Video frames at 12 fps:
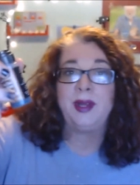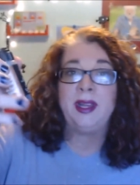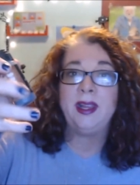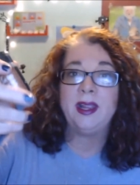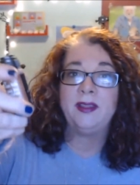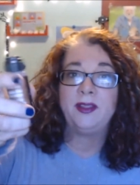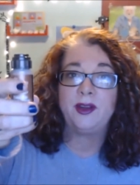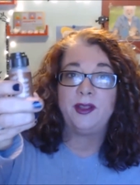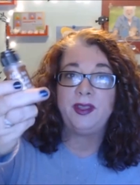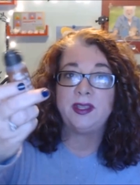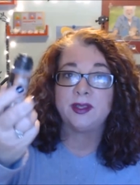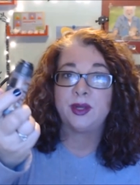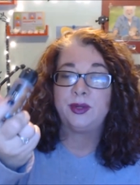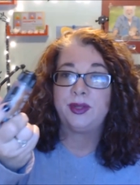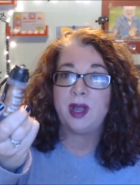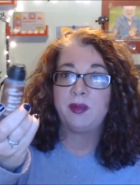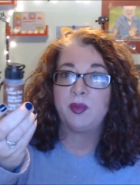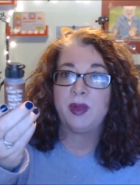three and they're in these little
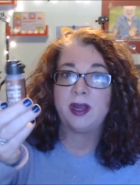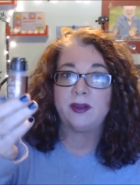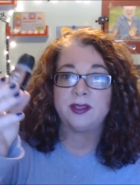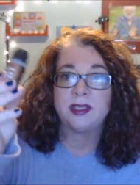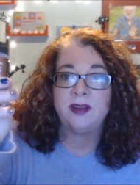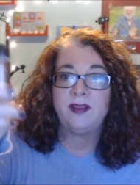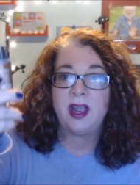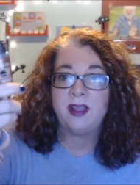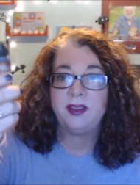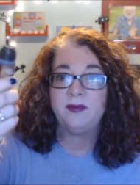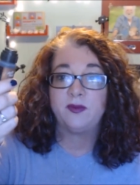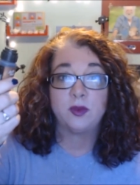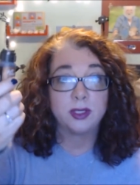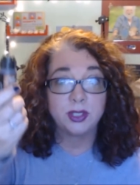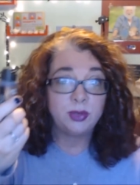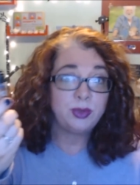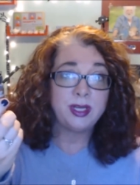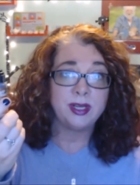dauber bottles and I've had them for
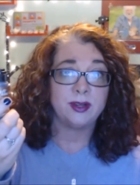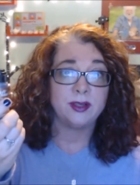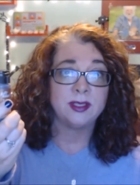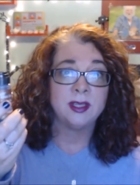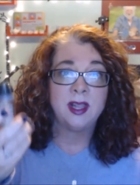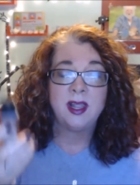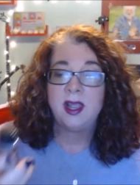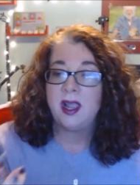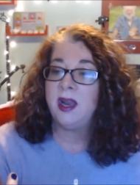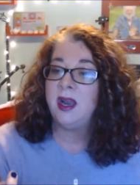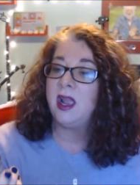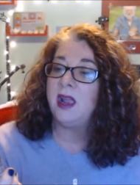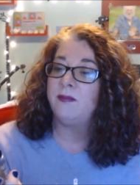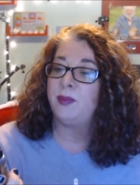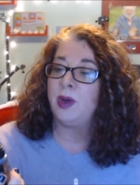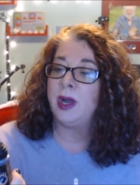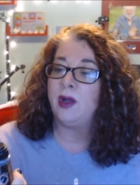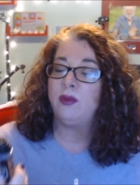two years and I
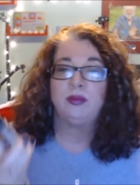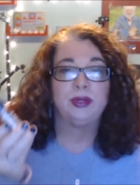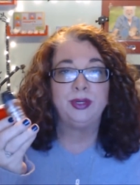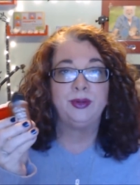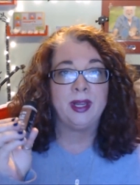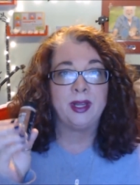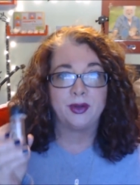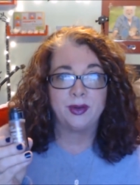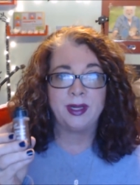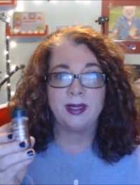have brown blue and